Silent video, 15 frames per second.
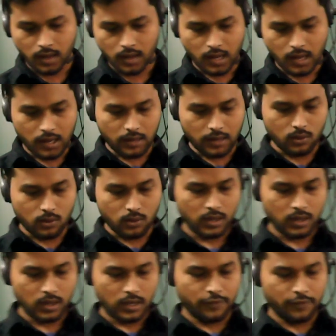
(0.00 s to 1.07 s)
Now look,
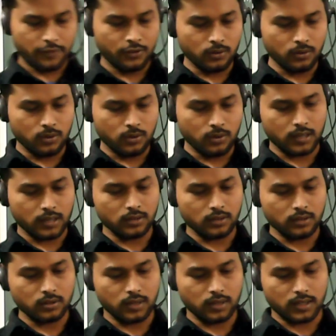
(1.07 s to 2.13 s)
if you look at
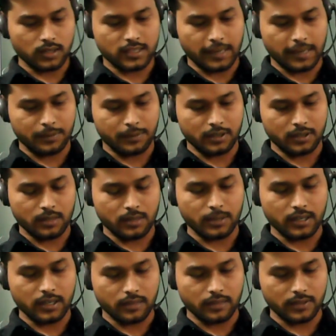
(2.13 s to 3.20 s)
your chapter number
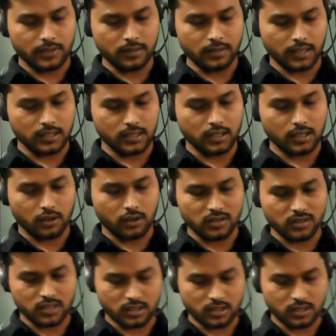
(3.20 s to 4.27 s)
11, that is the
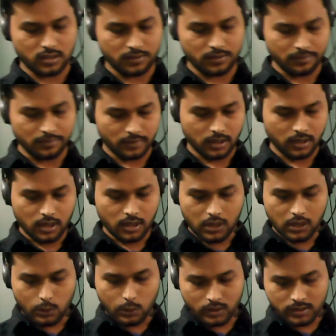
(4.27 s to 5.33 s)
construction, you
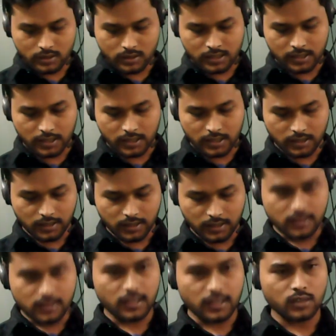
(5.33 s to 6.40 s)
can see that
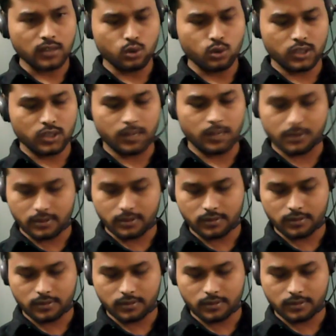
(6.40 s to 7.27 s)
there are two chapters.